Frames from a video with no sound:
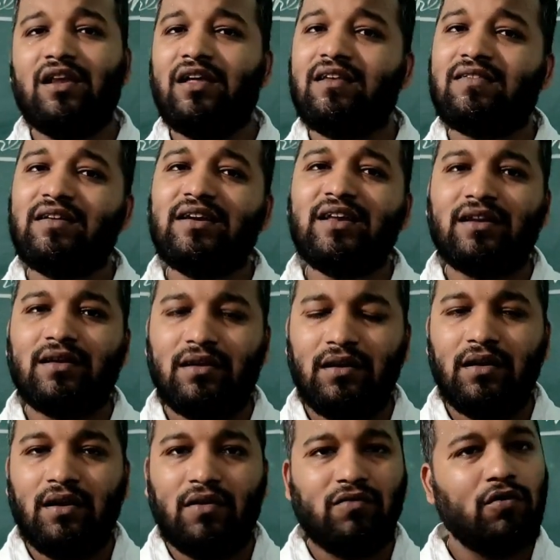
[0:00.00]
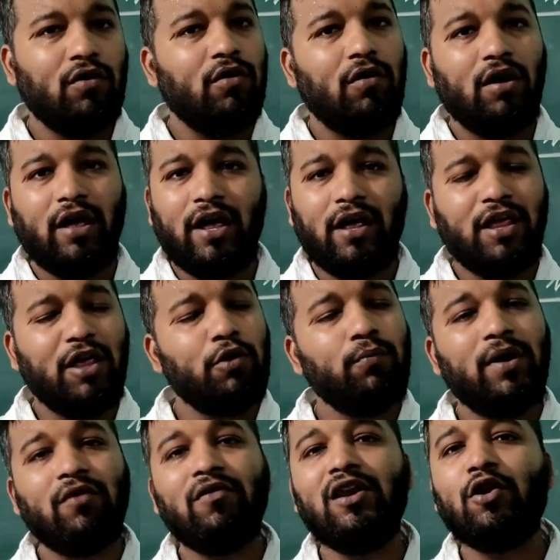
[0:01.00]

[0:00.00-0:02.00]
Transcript: has eaten, so a human will